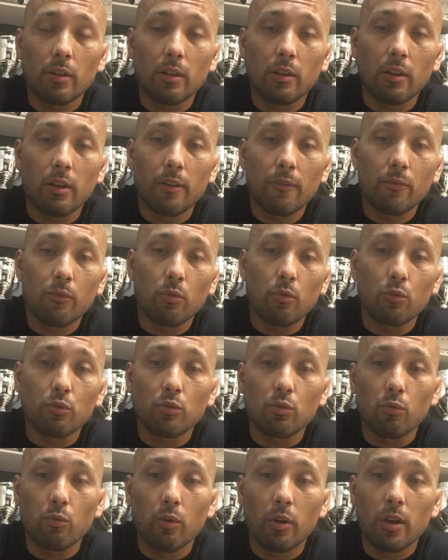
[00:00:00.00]
that life throws
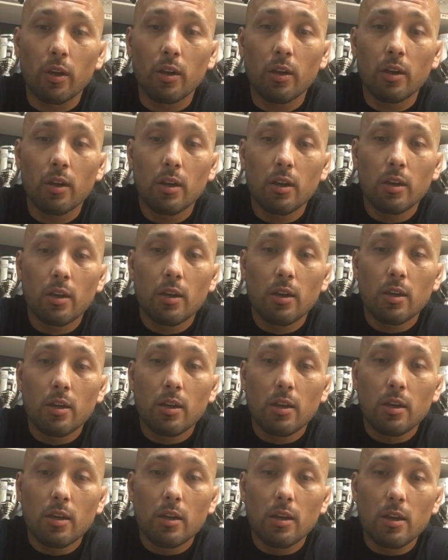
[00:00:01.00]
your way,
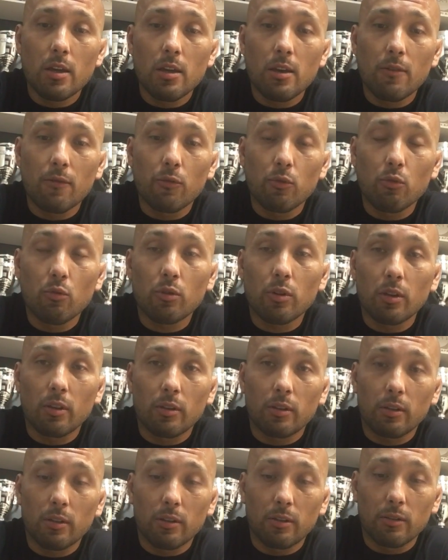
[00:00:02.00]
if you
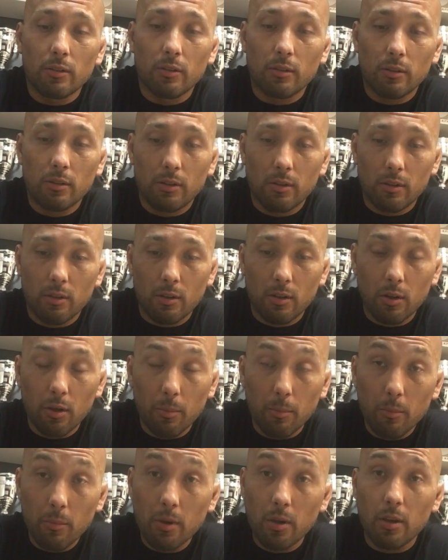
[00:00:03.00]
can
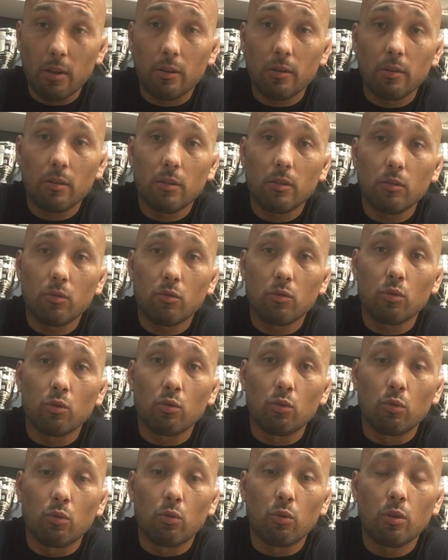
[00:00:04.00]
commit
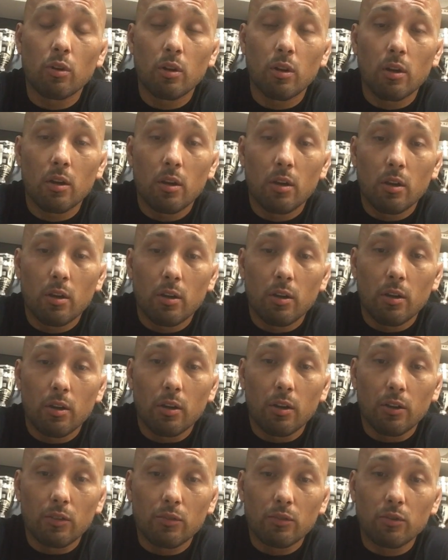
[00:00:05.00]
to
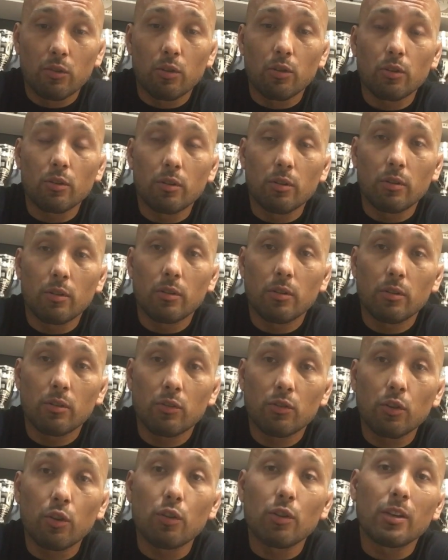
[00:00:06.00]
a
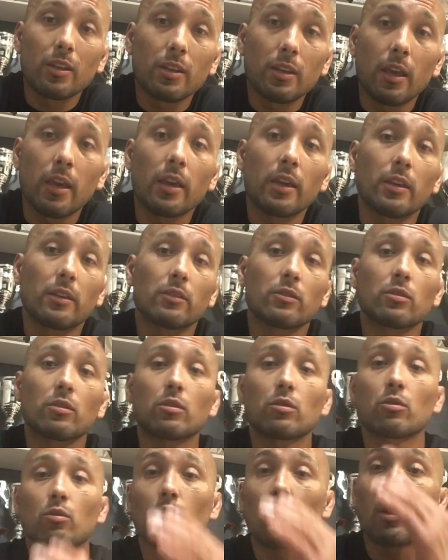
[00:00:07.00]
certain days
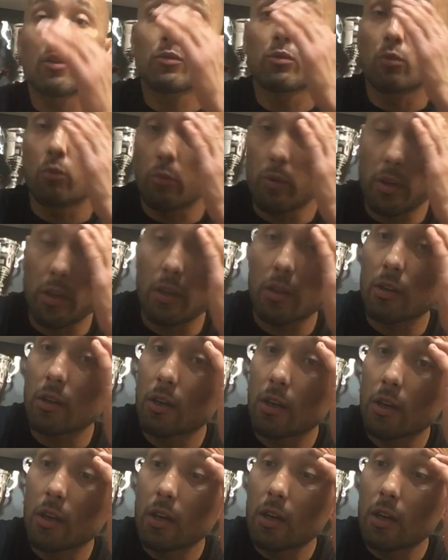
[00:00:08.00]
throughout the week